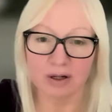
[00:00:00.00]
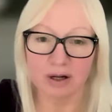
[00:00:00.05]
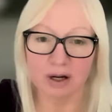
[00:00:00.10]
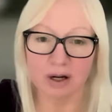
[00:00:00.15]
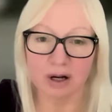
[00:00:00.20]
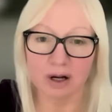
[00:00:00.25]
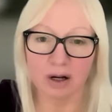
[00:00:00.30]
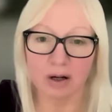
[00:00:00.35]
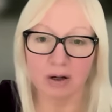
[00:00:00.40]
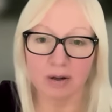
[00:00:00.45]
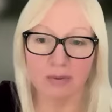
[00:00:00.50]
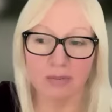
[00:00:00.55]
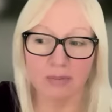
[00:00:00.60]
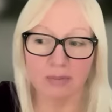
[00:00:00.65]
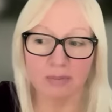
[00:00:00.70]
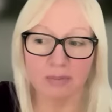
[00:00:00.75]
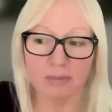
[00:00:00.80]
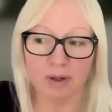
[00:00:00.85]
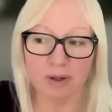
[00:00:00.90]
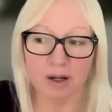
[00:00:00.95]

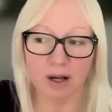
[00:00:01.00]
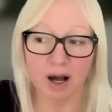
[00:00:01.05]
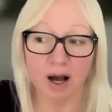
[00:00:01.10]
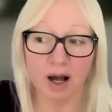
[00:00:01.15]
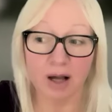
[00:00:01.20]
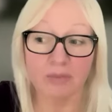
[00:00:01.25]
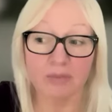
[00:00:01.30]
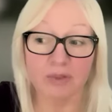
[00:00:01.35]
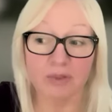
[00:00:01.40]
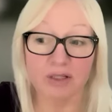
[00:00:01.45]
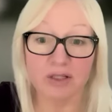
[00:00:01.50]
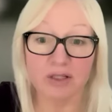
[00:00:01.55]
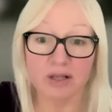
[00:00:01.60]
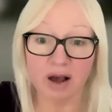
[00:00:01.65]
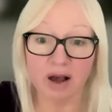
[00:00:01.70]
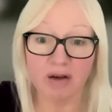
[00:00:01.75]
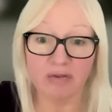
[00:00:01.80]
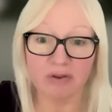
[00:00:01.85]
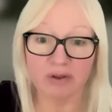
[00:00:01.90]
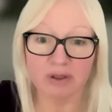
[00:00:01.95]
I'm
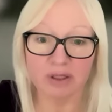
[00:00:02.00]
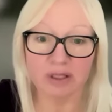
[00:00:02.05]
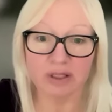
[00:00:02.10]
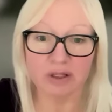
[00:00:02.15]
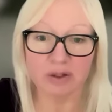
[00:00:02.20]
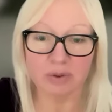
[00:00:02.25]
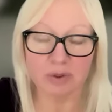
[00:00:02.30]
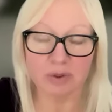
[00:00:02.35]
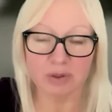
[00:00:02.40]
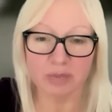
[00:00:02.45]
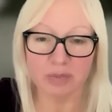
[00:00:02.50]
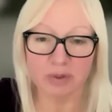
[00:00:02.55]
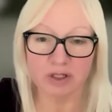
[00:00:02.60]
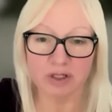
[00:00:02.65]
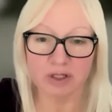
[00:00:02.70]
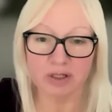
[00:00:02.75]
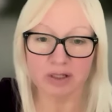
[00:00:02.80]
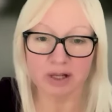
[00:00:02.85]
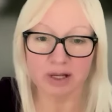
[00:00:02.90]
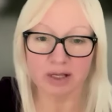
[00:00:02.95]
scaffolding you as much
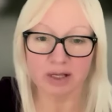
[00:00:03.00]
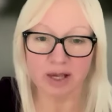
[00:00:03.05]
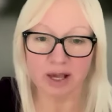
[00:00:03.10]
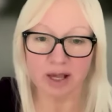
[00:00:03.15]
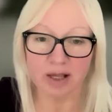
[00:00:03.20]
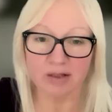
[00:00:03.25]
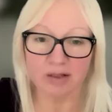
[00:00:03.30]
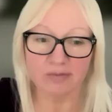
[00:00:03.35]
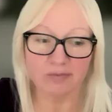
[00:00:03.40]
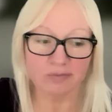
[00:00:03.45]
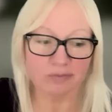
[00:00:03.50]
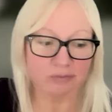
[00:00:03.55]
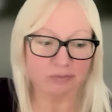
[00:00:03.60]
as I can,